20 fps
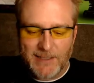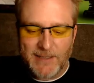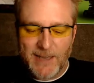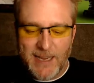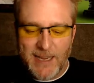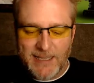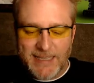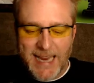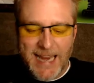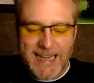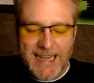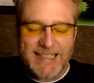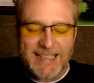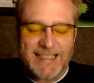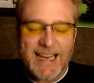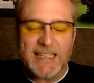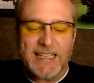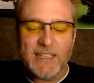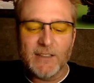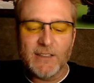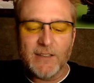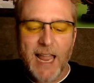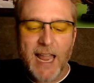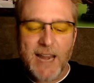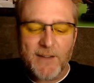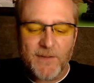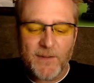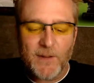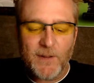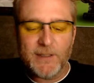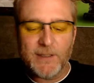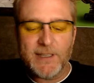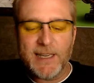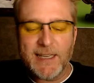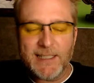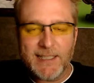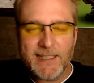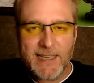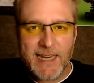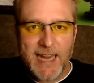it's it is a delightful
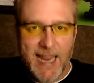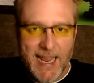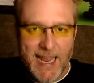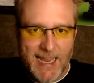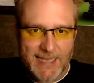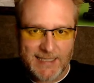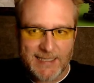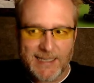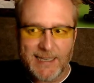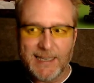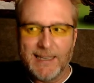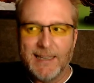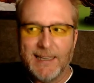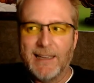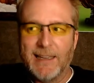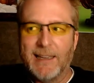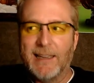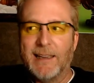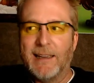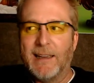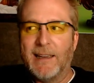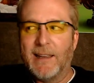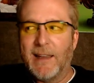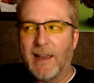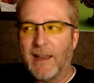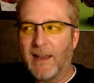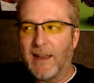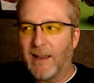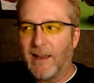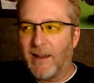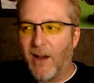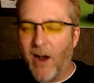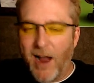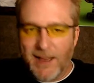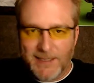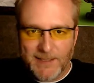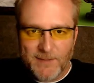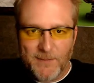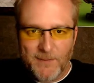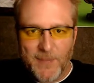Disney-esque Uh,
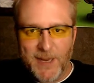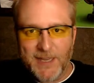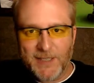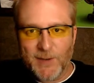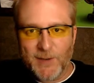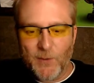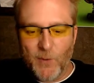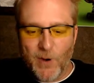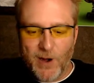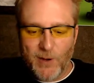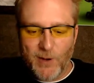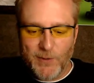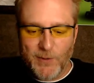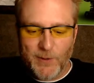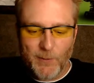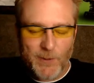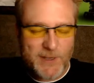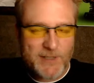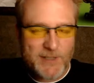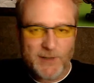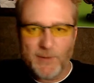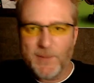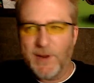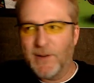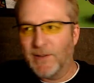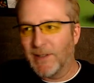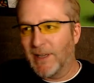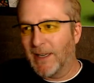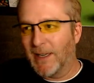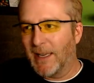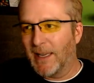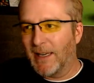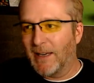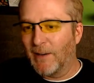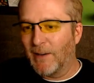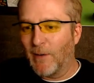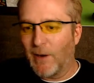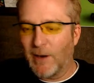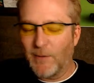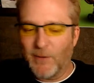awesome piece of work with original music and
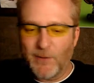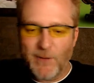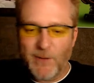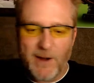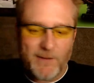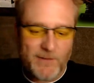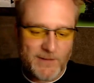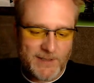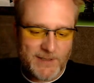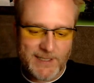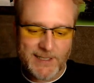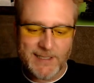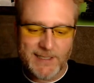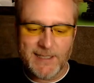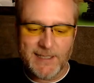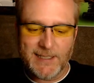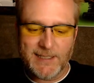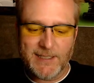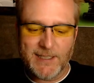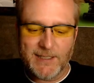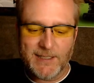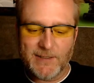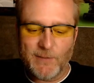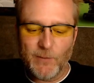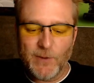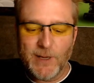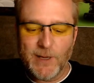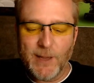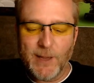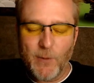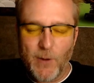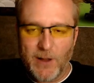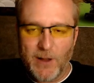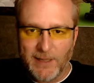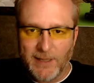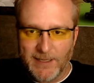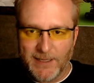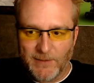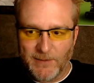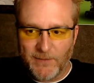incredible references, and it's just really well
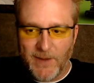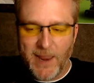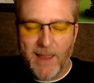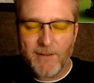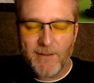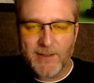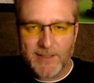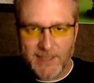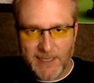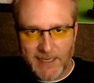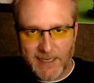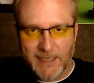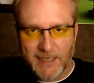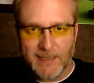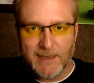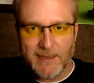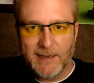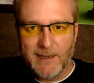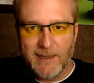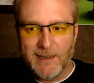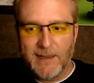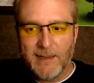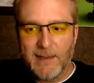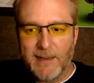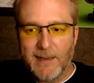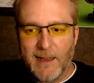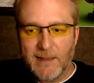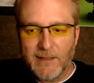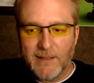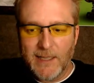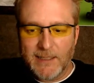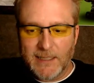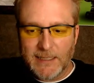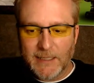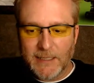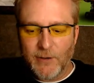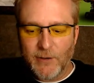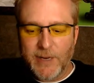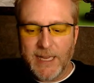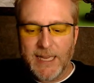done. So if you haven't seen it, uh, let the
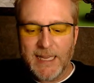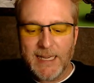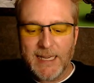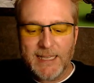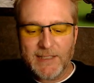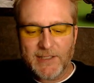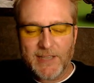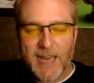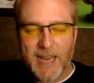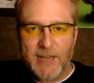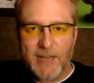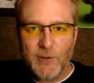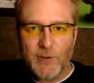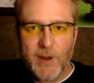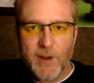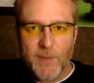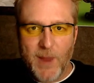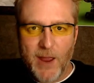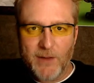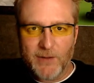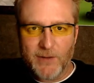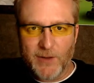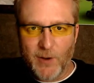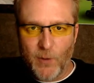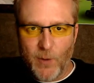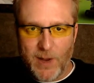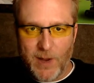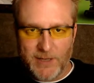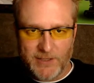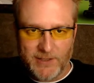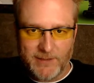little kid inside you come out and go watch it.